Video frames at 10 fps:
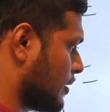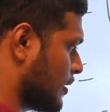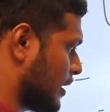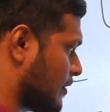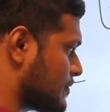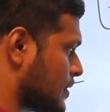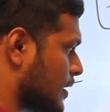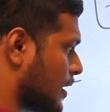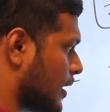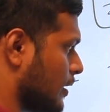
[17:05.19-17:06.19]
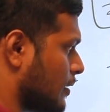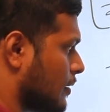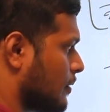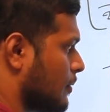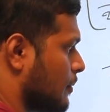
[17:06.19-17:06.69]
FCK
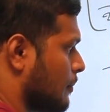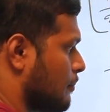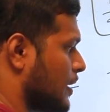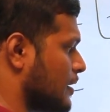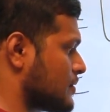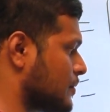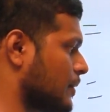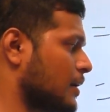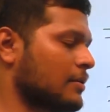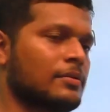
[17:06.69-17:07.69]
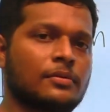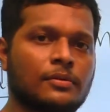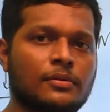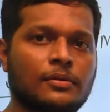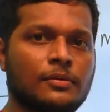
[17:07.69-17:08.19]
BD square.
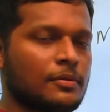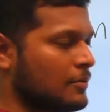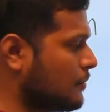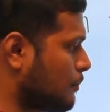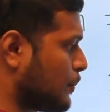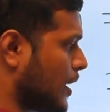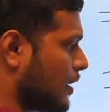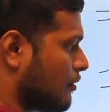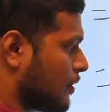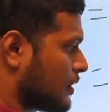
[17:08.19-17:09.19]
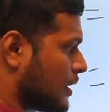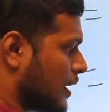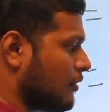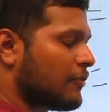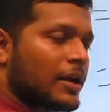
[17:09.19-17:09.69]

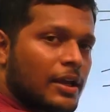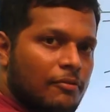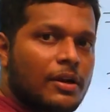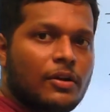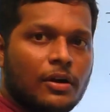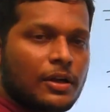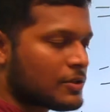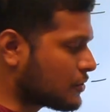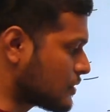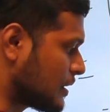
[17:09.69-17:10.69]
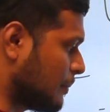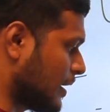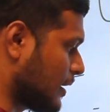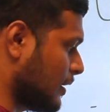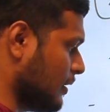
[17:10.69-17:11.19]
0.138 for a given concrete. So
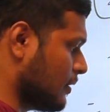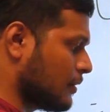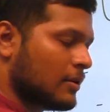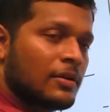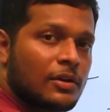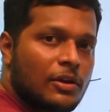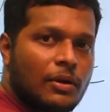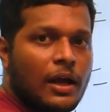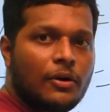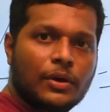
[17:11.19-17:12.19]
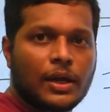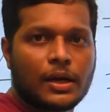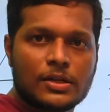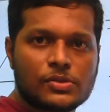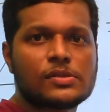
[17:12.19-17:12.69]
similarly, you will have here
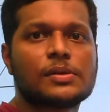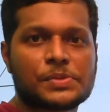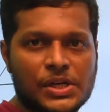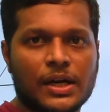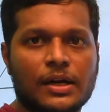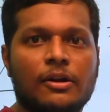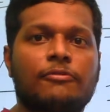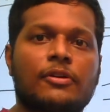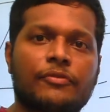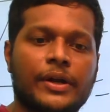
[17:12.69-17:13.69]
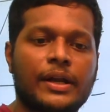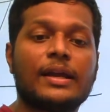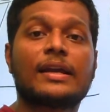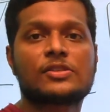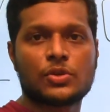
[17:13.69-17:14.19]
also some shortcut for
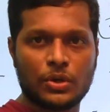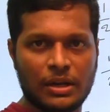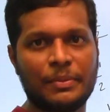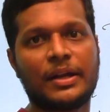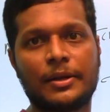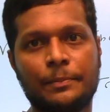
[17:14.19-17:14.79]
finding XU limit.